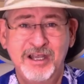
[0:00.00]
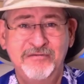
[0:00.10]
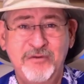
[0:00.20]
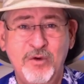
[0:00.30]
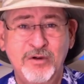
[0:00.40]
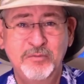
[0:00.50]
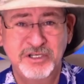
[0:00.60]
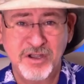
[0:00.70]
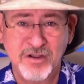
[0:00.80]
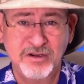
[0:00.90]
4
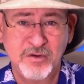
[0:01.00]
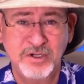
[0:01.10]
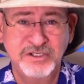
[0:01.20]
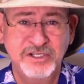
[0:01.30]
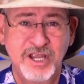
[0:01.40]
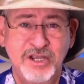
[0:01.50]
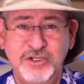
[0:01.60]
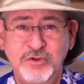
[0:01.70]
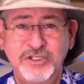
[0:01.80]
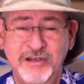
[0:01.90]
pétanque courts,
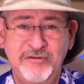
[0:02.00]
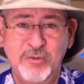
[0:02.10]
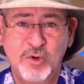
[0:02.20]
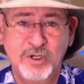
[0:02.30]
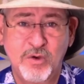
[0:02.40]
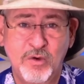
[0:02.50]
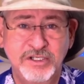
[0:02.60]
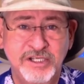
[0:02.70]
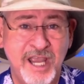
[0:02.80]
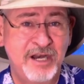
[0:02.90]
2 shuffleboard courts,